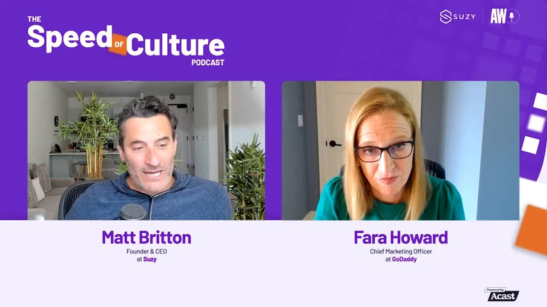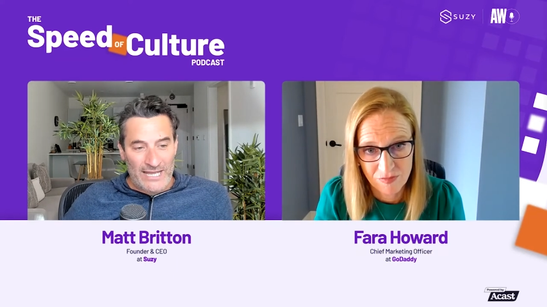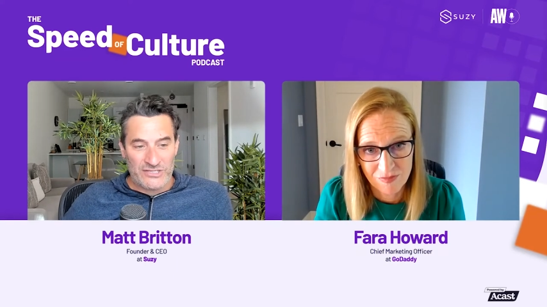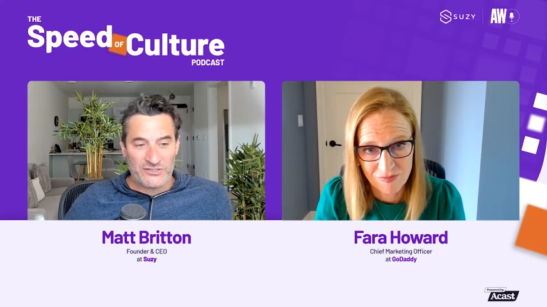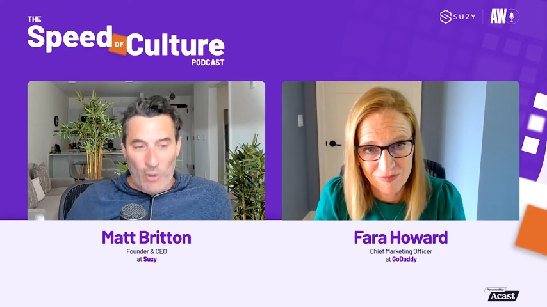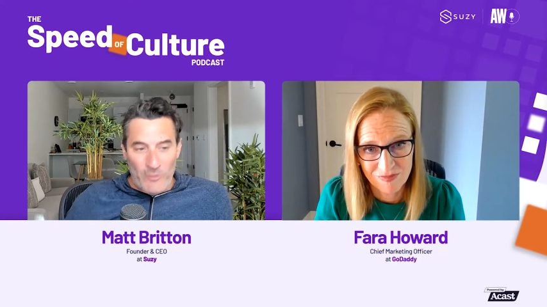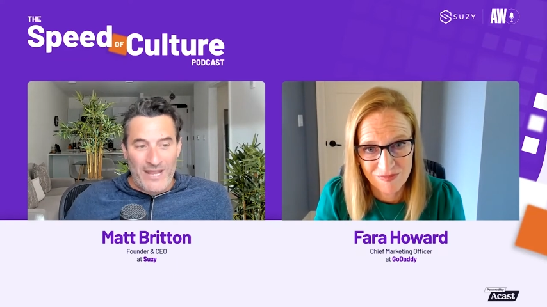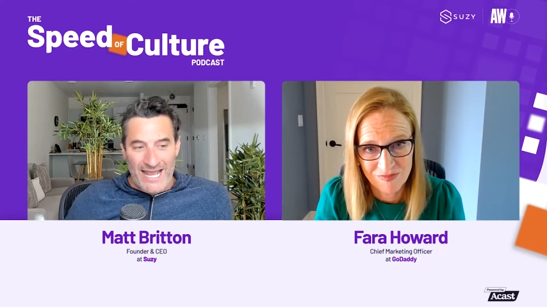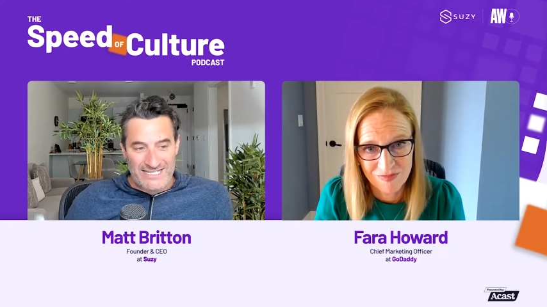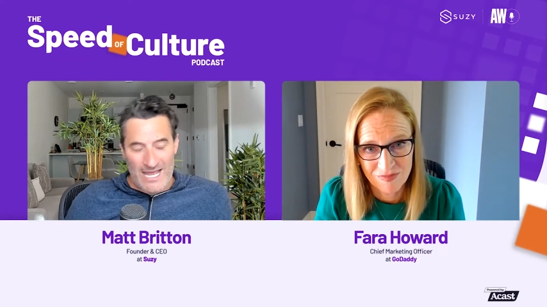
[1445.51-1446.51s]
Speaker 1: And is
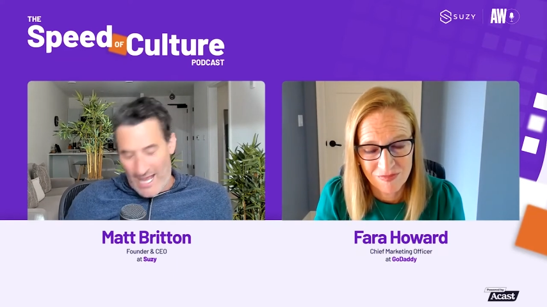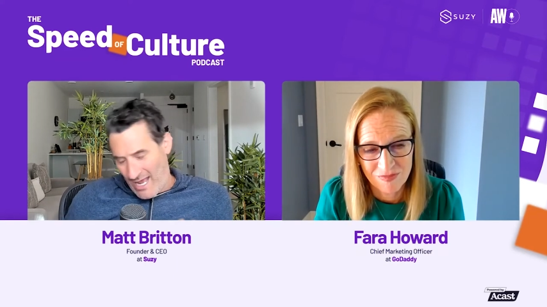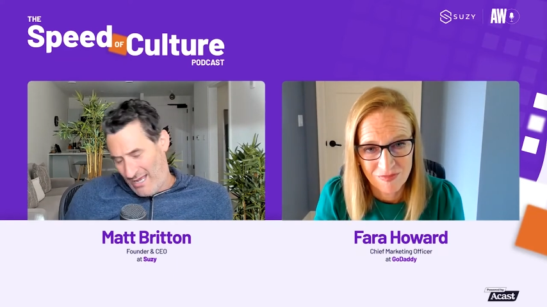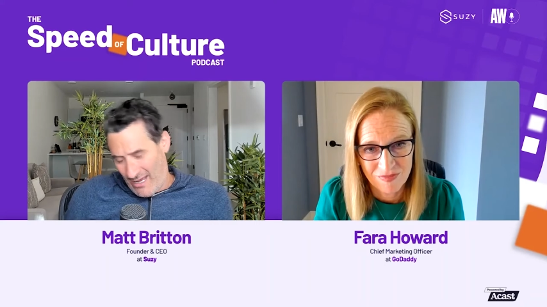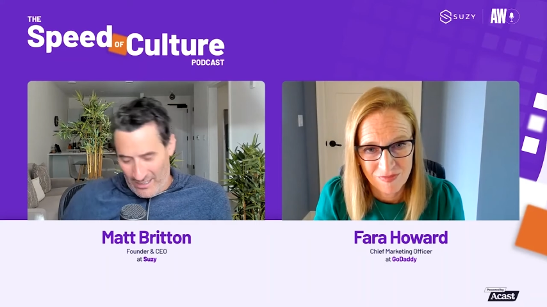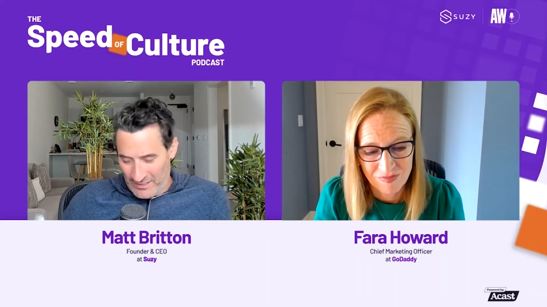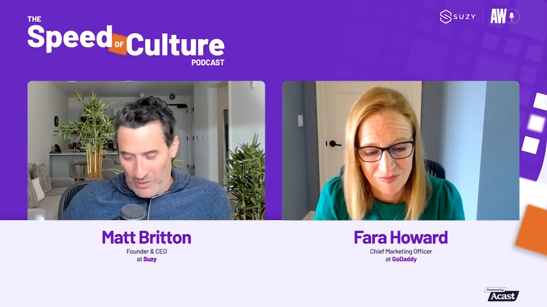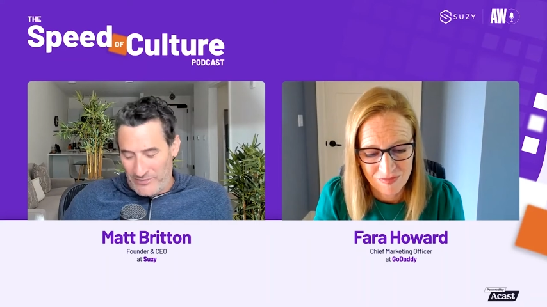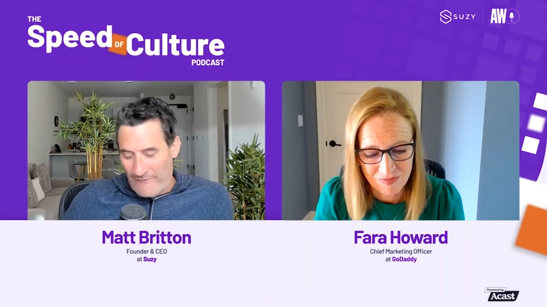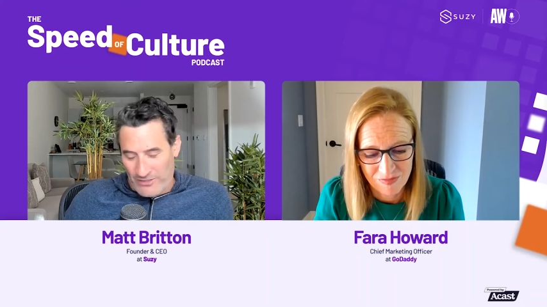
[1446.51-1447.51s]
GoDaddy's that uh, you
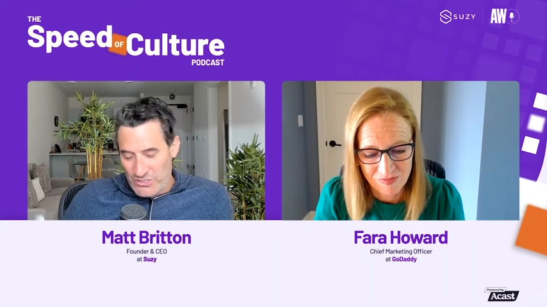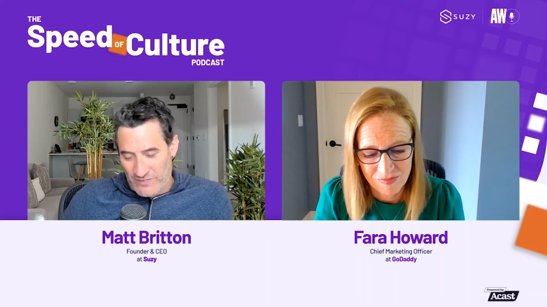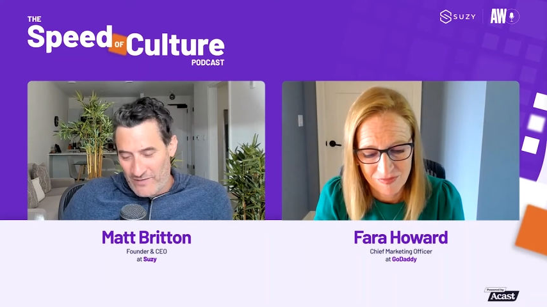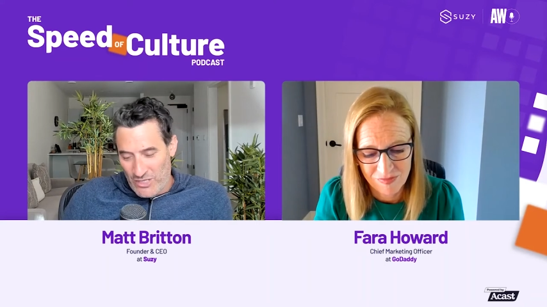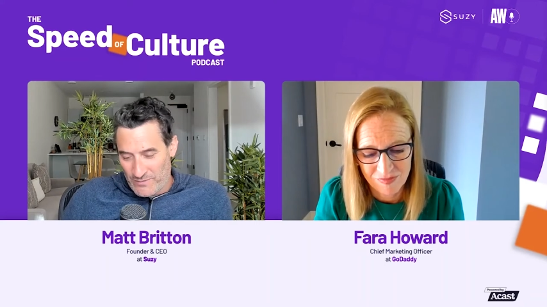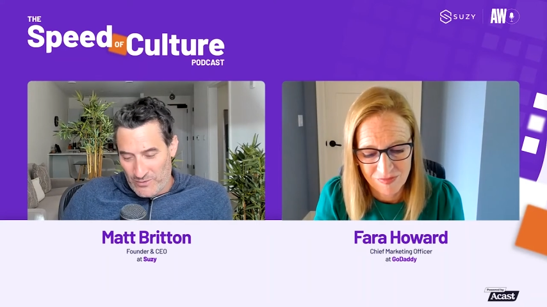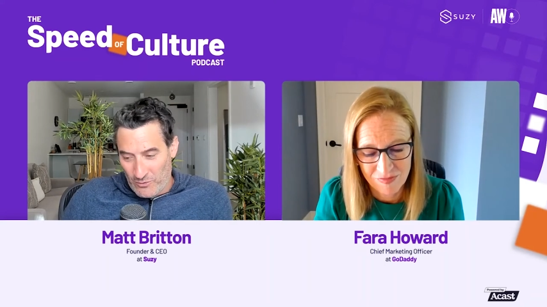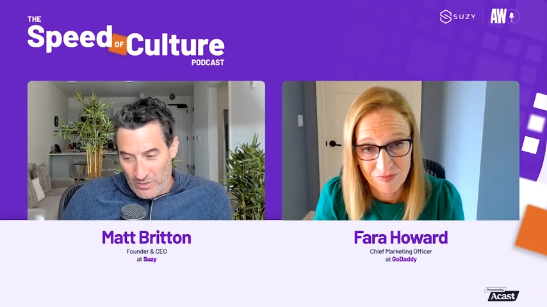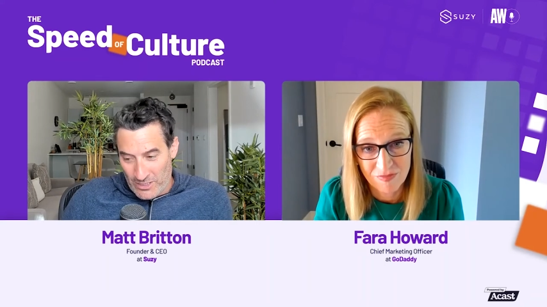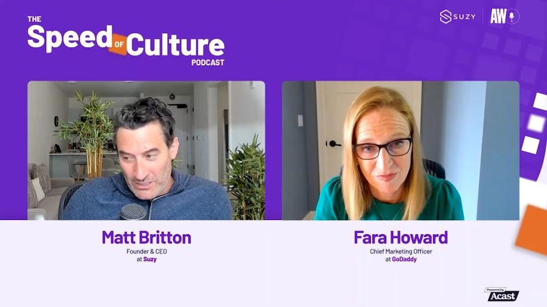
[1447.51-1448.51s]
know definition of an
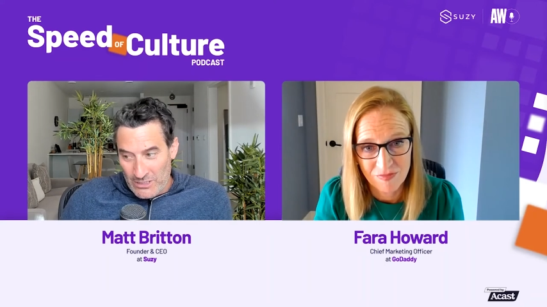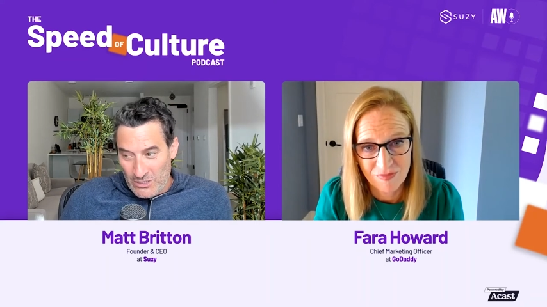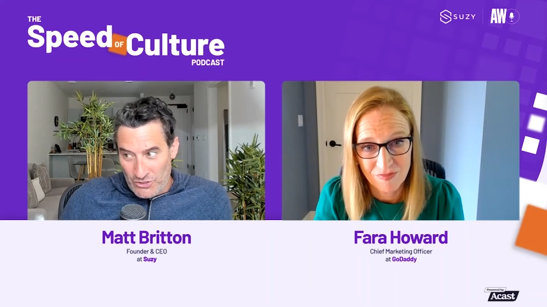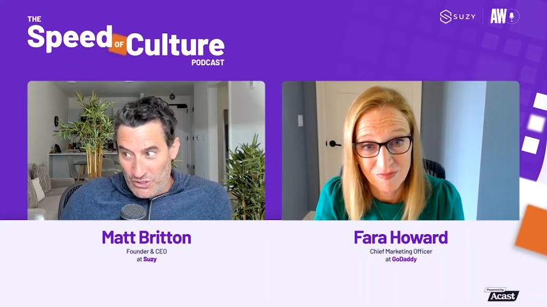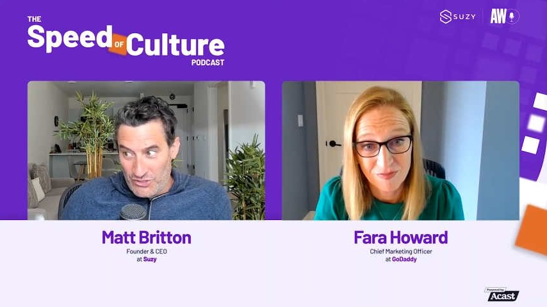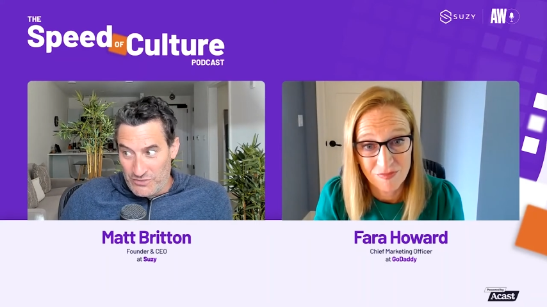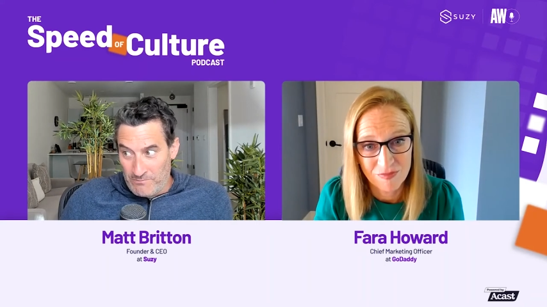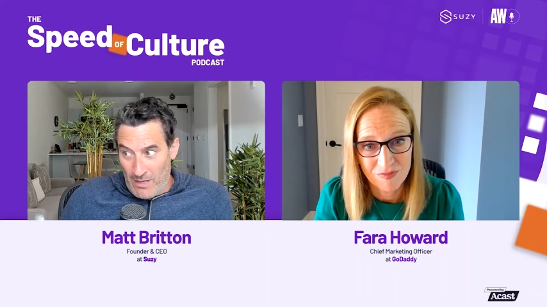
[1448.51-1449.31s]
entrepreneur just